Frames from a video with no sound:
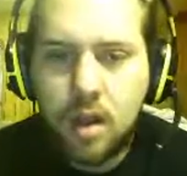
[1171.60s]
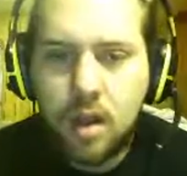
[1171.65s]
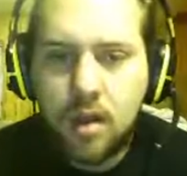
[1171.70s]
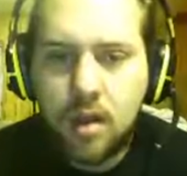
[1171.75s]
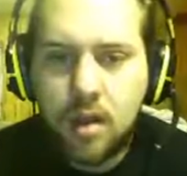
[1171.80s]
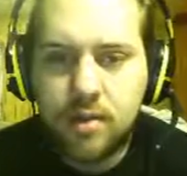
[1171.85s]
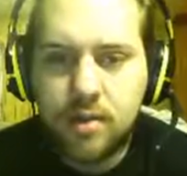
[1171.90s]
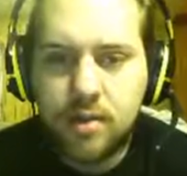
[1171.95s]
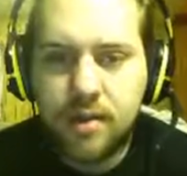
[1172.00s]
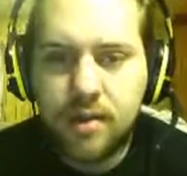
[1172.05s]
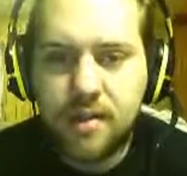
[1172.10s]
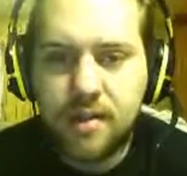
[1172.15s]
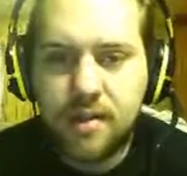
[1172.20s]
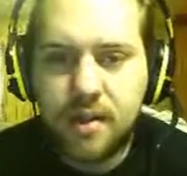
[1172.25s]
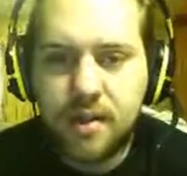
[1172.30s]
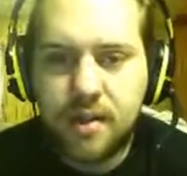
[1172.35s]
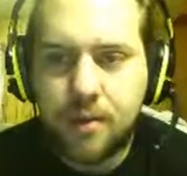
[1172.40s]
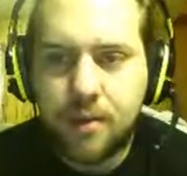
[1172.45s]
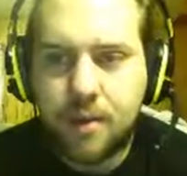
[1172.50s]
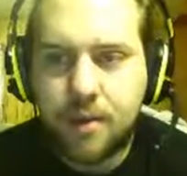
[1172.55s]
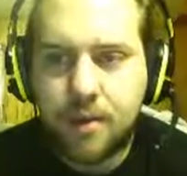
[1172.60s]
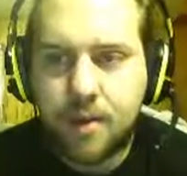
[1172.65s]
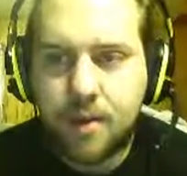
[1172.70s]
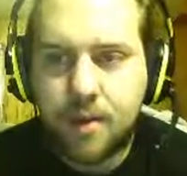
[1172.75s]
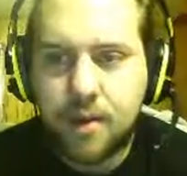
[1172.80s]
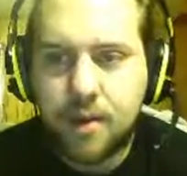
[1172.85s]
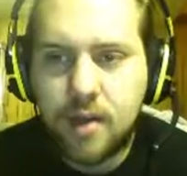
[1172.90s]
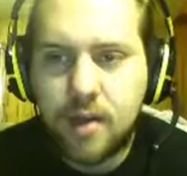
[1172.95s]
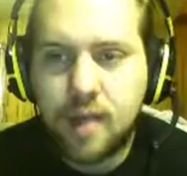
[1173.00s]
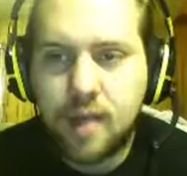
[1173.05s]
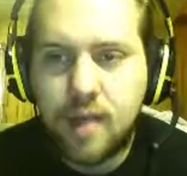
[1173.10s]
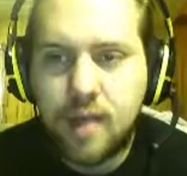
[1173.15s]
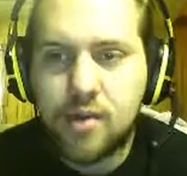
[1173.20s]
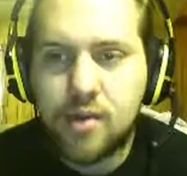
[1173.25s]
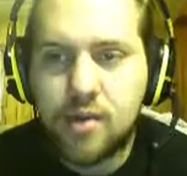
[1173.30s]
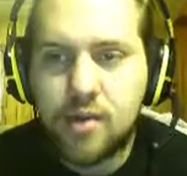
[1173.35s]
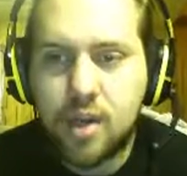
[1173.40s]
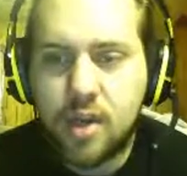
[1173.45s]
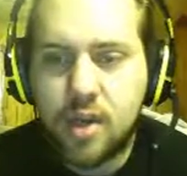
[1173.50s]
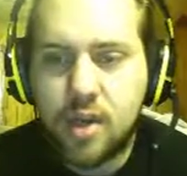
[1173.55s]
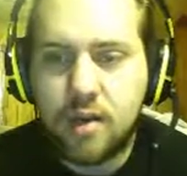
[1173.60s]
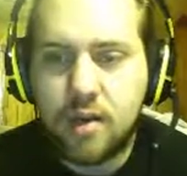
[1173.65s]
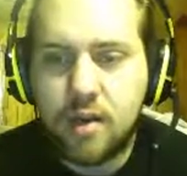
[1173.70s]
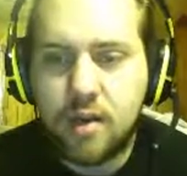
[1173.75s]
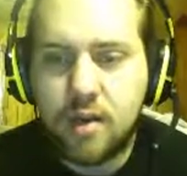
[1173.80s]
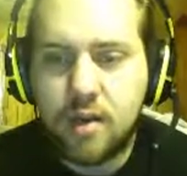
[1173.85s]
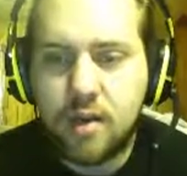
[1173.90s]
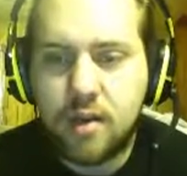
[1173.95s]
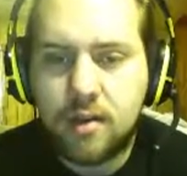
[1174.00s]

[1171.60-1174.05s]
so I stick with uh I use shotgun